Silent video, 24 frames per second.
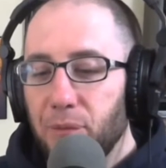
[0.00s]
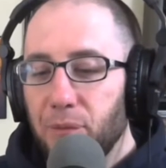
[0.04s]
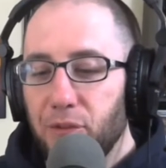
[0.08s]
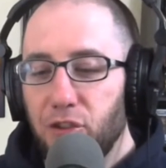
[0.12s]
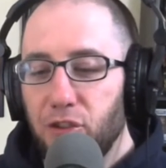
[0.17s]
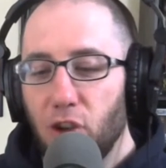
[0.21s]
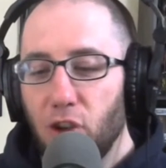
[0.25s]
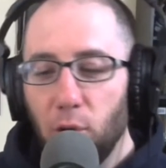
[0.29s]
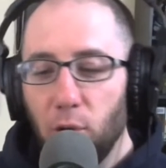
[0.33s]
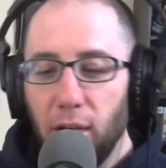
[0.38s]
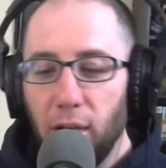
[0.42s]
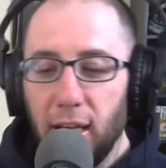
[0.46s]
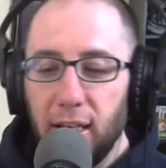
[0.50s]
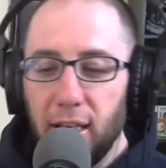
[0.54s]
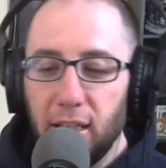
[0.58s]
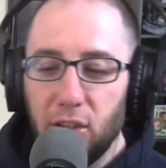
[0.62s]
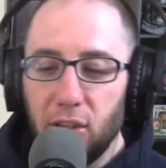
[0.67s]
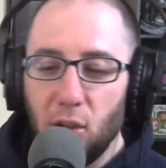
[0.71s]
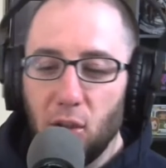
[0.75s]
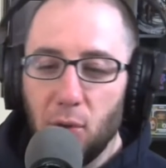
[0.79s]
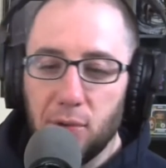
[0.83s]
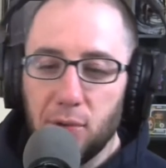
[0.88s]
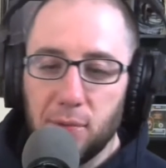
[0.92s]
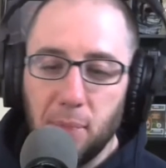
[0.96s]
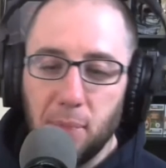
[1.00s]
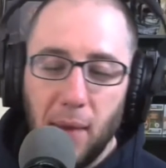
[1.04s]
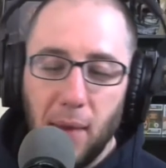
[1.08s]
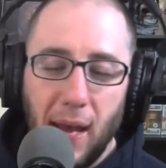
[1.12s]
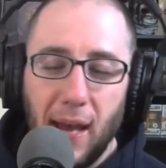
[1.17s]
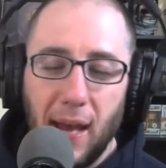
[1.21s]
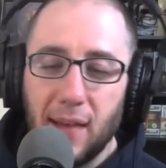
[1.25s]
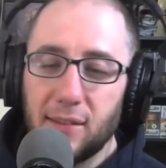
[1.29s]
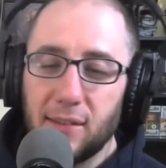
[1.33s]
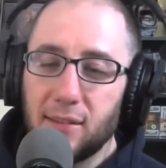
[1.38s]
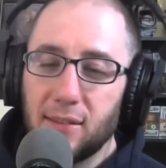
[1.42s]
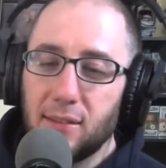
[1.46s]
donating those
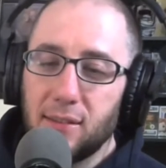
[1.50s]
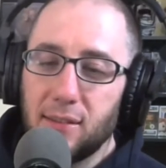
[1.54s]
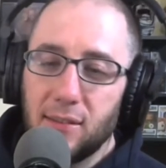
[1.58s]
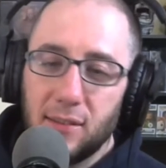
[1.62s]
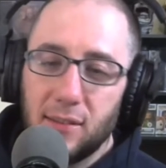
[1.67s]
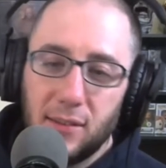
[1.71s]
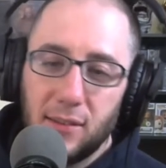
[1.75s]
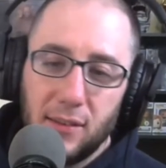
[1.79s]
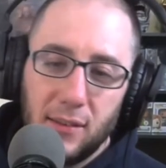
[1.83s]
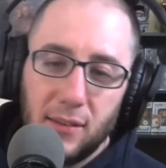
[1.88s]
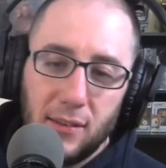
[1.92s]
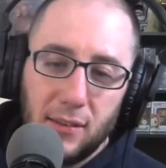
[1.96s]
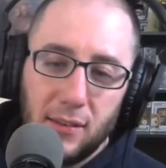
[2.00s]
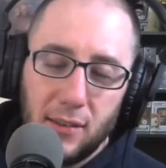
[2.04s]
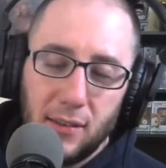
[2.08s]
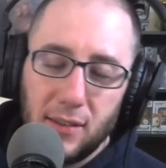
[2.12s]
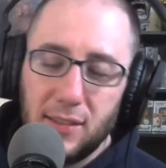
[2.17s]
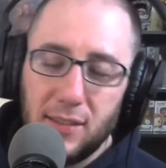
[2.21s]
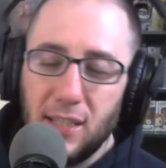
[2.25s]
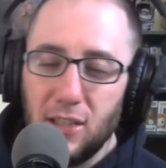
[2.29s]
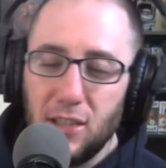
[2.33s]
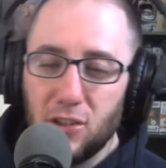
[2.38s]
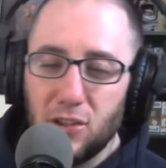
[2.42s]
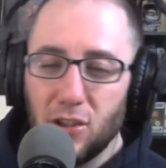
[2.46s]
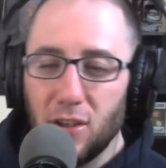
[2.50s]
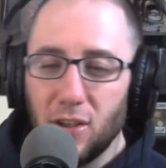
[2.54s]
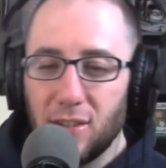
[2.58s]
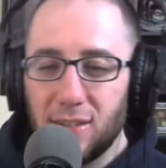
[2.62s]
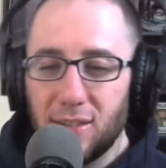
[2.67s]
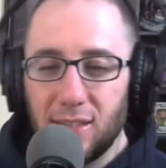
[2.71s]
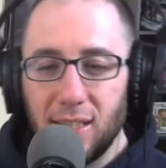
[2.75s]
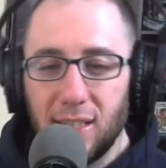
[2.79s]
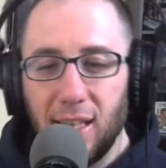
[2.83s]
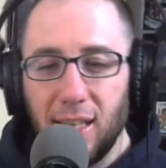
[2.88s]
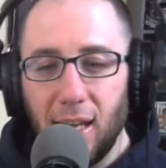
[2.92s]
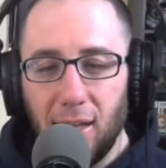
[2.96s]
masks, the t-shirts
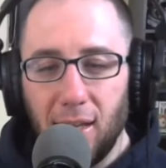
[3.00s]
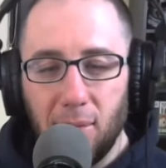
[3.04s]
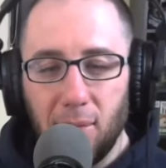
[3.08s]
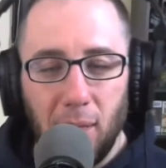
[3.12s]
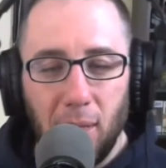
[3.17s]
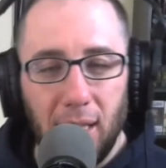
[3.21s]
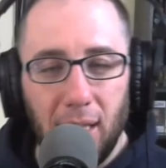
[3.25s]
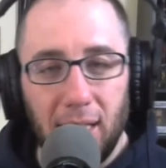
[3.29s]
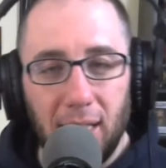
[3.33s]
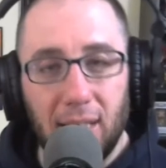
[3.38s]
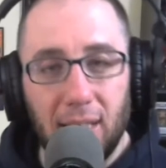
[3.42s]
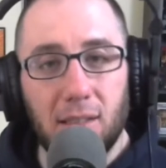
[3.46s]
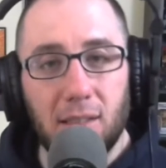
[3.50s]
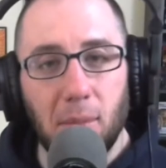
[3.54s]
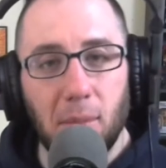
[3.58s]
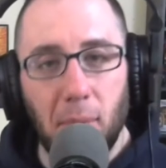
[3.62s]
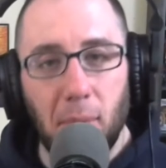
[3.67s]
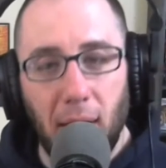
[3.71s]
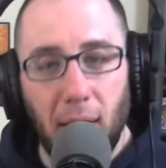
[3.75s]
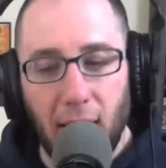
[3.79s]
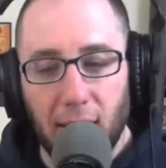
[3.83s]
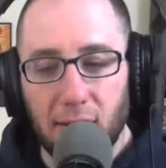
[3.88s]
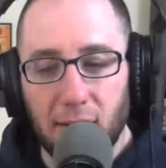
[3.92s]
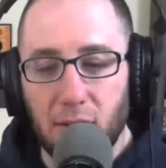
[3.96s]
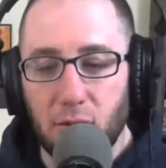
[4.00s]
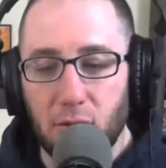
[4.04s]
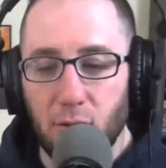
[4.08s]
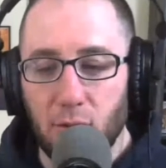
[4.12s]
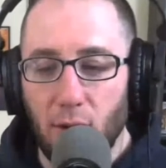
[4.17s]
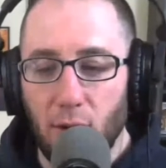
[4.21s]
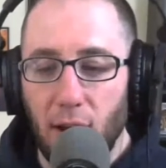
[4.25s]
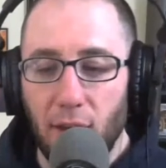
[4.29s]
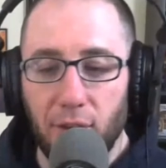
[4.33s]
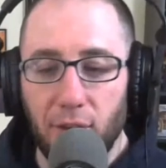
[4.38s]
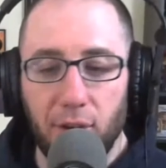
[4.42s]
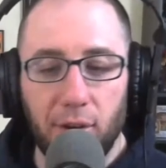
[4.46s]
to get made into masks,
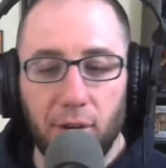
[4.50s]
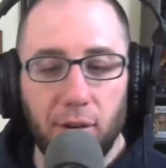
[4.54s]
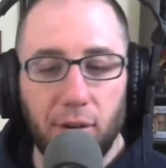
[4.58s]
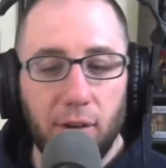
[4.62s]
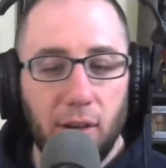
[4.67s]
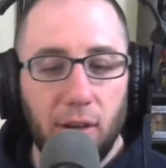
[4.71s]
rather.